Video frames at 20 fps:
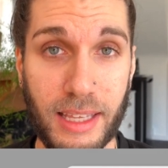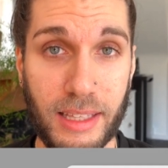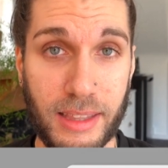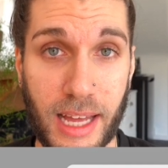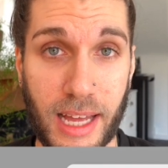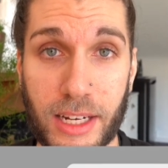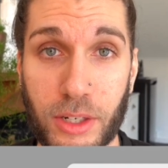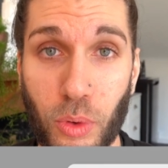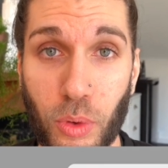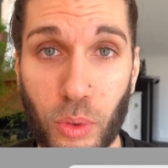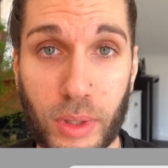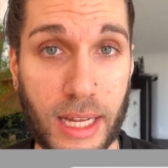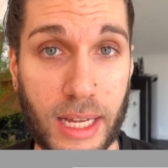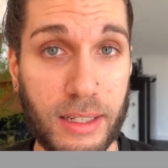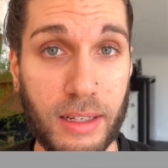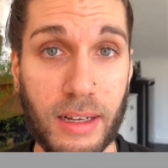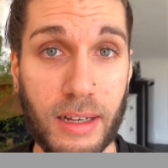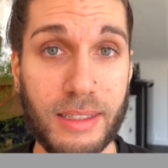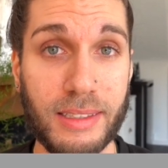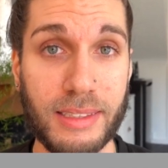that all that
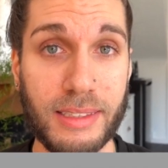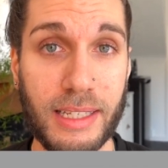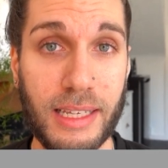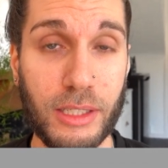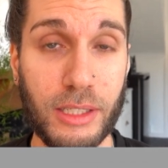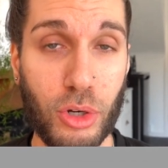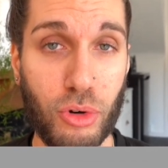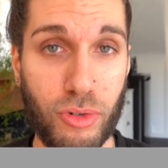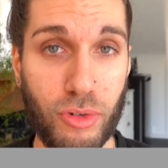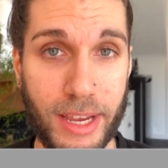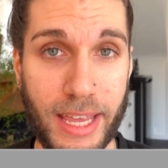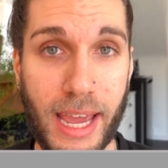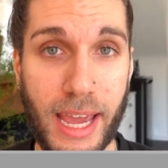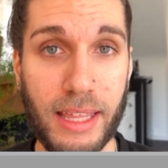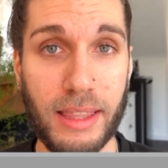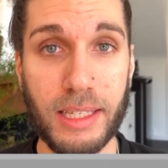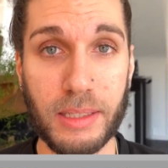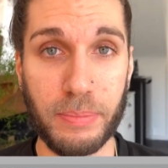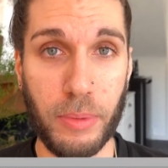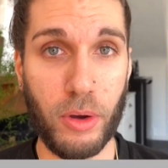does is
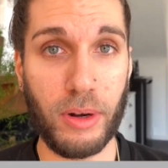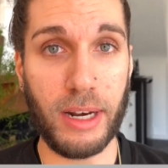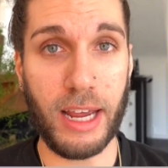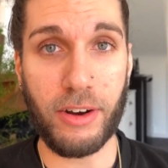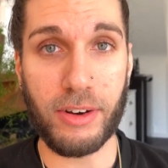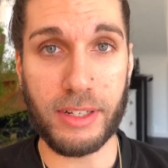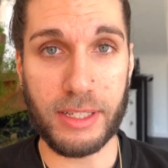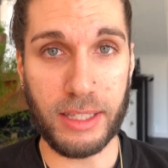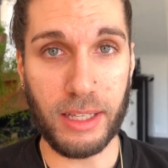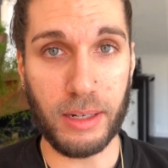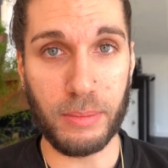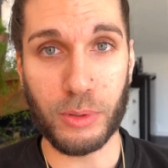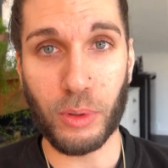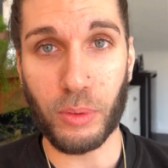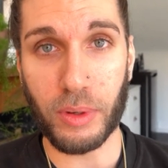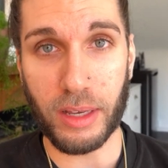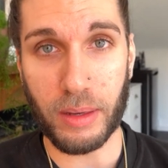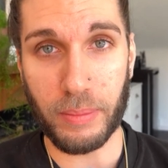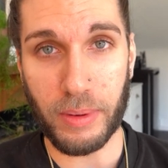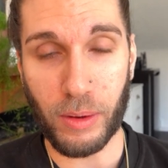create this polarity that I'm
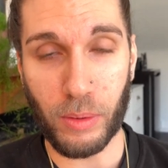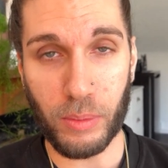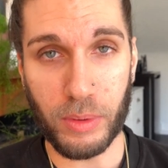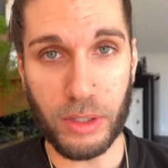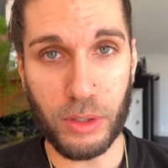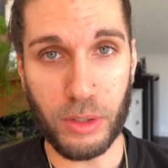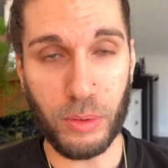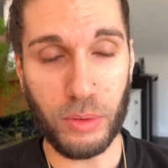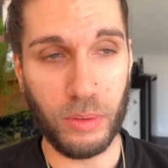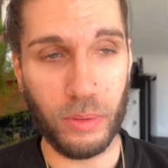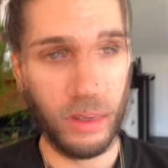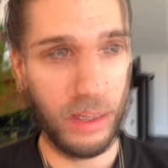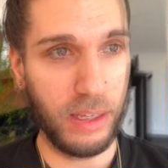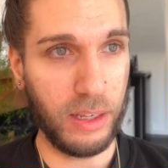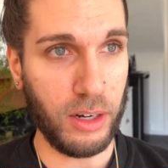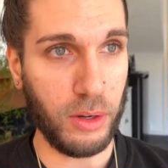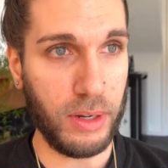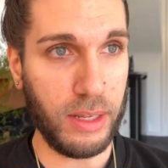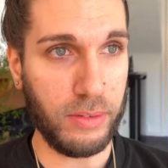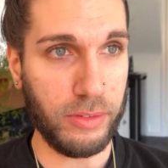talking about. When you you
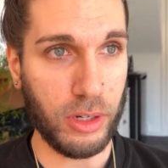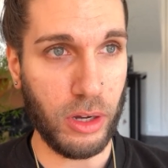know leave